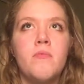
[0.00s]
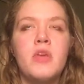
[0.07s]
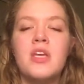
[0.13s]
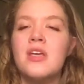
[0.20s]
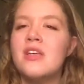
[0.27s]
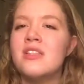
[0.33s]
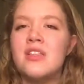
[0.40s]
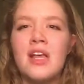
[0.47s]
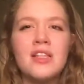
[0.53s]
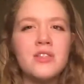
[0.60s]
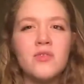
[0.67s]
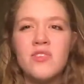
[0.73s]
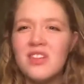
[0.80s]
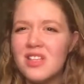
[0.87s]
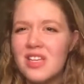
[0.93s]
Because
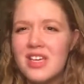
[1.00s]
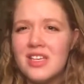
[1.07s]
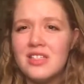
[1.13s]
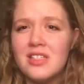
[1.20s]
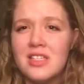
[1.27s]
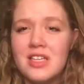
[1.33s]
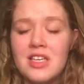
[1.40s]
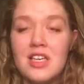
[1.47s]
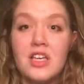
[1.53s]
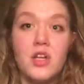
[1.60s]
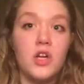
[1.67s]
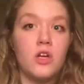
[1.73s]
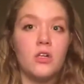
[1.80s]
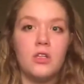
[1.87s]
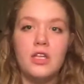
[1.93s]
that's really is key.
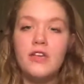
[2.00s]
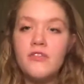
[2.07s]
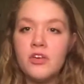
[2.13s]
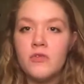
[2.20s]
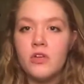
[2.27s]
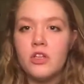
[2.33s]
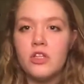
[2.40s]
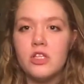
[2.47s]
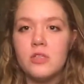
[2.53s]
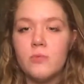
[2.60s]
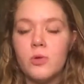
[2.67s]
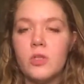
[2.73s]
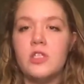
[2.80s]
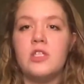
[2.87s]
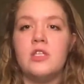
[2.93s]
You're living with this
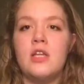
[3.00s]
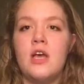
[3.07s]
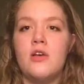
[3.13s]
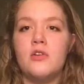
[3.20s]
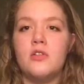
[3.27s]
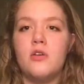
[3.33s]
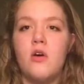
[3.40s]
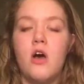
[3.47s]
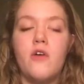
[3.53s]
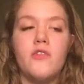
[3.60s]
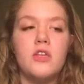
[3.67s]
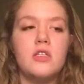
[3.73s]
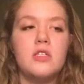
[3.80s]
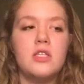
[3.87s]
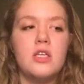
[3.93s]
person now, so
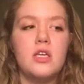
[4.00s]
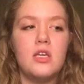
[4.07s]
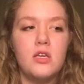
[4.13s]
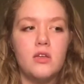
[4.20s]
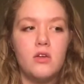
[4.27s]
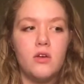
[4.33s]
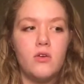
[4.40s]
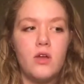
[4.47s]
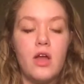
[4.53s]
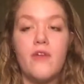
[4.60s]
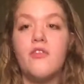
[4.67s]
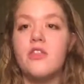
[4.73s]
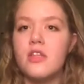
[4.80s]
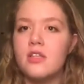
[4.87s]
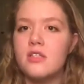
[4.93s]
obviously, you know,
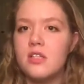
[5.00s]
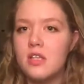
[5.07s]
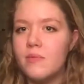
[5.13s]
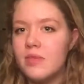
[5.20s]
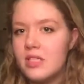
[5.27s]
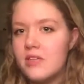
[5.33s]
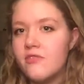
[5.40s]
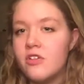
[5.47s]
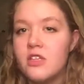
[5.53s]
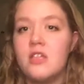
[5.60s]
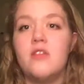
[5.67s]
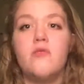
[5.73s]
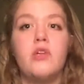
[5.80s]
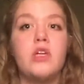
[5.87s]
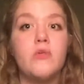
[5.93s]
everything's going to be different
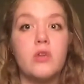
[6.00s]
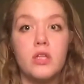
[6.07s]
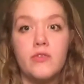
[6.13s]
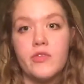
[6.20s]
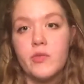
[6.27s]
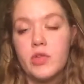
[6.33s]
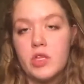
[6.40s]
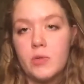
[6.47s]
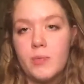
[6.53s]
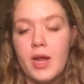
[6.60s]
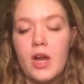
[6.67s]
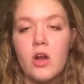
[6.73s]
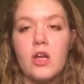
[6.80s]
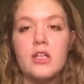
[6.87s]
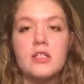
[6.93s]
than when you were living with your
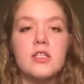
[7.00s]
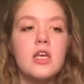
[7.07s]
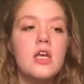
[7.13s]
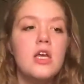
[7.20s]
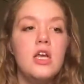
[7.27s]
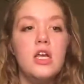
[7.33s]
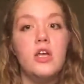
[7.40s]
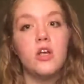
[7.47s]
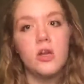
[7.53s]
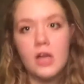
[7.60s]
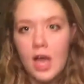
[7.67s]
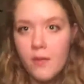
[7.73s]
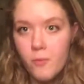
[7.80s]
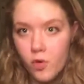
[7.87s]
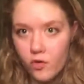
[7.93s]
parents. You're going
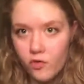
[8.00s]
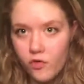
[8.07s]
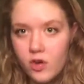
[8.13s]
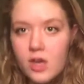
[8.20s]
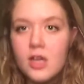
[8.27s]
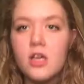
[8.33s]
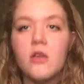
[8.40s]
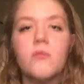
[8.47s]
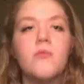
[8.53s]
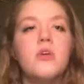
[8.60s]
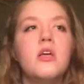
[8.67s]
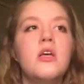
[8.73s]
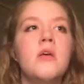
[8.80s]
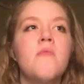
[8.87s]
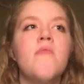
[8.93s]
to have more freedom,
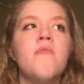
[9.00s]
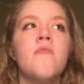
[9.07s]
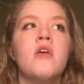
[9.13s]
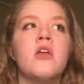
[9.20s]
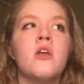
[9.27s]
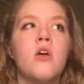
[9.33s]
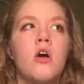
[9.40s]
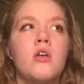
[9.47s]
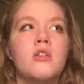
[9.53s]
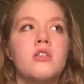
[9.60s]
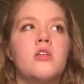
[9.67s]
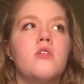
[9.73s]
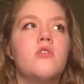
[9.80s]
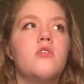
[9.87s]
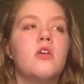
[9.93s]
but you're
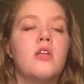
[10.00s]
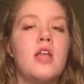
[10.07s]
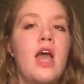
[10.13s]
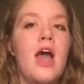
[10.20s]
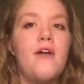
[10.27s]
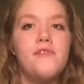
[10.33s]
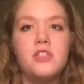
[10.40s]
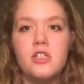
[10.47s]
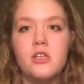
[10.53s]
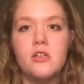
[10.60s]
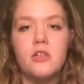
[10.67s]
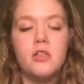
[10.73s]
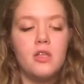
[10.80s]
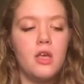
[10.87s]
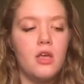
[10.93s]
also going to have to